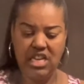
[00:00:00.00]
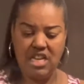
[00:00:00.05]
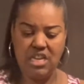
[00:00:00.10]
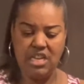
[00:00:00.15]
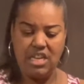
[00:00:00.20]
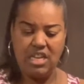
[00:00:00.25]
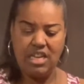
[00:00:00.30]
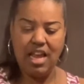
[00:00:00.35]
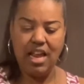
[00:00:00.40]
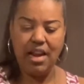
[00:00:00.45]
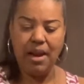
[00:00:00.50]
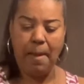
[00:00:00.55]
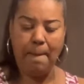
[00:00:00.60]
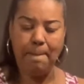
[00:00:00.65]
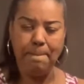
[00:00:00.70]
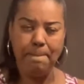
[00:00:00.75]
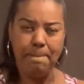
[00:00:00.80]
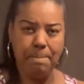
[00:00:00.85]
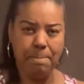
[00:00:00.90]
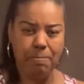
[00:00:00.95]
kind of
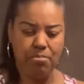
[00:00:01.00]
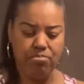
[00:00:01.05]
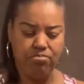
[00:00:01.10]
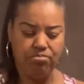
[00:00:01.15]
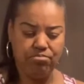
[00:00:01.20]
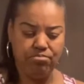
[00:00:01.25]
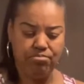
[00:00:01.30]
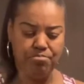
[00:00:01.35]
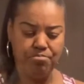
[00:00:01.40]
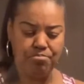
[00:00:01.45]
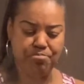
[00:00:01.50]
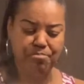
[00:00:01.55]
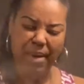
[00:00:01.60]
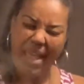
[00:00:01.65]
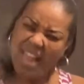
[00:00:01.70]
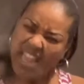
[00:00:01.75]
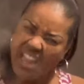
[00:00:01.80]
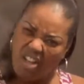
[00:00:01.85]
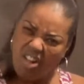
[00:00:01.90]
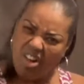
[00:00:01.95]

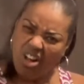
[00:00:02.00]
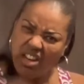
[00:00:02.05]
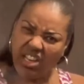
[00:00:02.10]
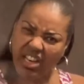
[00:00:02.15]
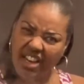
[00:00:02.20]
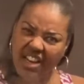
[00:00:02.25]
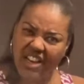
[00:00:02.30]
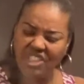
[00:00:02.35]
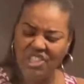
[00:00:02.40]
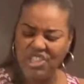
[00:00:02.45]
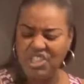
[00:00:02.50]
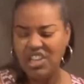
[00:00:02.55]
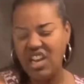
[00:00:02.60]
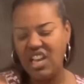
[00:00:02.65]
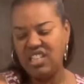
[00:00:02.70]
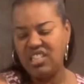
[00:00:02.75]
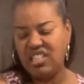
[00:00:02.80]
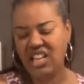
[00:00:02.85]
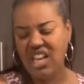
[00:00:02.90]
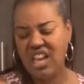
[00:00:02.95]
bake on there, should I
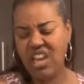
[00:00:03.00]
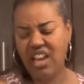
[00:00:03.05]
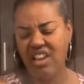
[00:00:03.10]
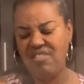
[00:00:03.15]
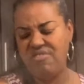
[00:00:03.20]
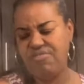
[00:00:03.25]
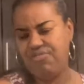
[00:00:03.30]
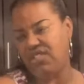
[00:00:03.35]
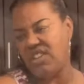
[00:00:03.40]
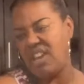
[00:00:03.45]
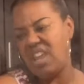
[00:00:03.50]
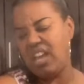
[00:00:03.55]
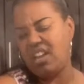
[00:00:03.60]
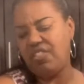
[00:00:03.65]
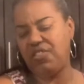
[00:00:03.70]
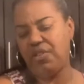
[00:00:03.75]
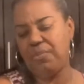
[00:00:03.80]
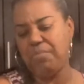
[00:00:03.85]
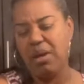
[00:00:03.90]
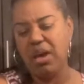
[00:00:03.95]
say, for lack of
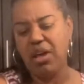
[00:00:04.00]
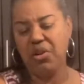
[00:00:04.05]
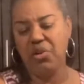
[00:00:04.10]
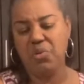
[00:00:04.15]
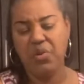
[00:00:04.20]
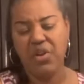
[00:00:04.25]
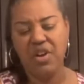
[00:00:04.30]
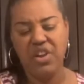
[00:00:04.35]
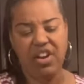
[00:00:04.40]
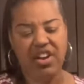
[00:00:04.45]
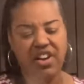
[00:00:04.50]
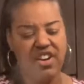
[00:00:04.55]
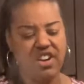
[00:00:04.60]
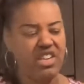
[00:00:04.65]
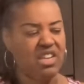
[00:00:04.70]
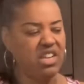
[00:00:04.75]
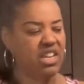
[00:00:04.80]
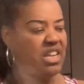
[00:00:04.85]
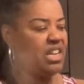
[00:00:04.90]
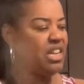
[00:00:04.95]
a better word.
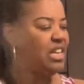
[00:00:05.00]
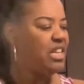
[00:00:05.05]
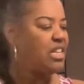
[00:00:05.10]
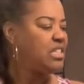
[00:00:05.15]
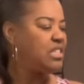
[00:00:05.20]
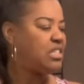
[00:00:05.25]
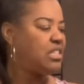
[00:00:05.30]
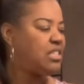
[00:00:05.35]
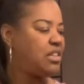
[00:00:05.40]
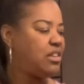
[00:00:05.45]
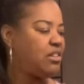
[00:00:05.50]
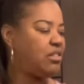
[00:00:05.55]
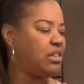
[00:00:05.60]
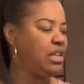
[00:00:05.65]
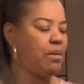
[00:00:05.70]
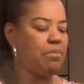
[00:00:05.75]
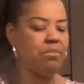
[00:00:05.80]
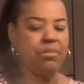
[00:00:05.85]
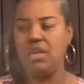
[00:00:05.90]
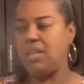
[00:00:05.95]
So
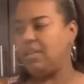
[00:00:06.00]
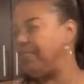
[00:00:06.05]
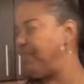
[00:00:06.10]
let me